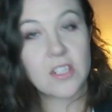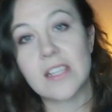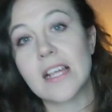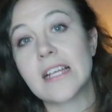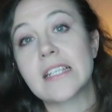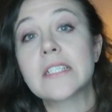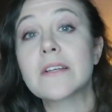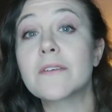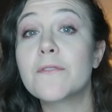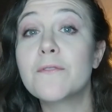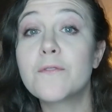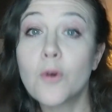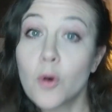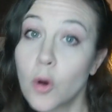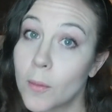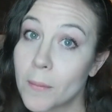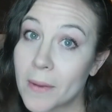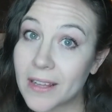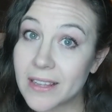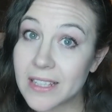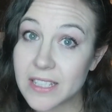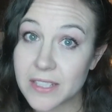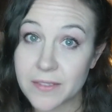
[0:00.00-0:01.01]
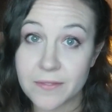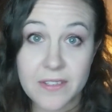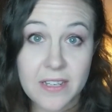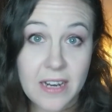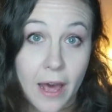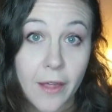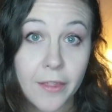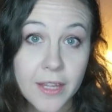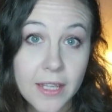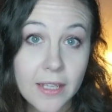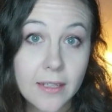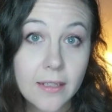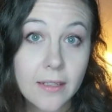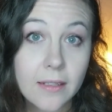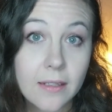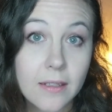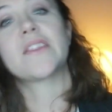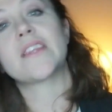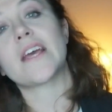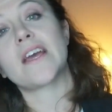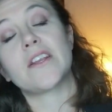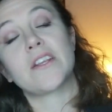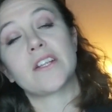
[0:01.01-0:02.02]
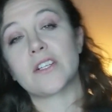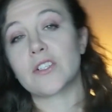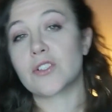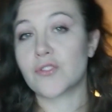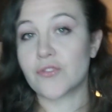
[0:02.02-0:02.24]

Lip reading: So that's 4 months of nothing, but then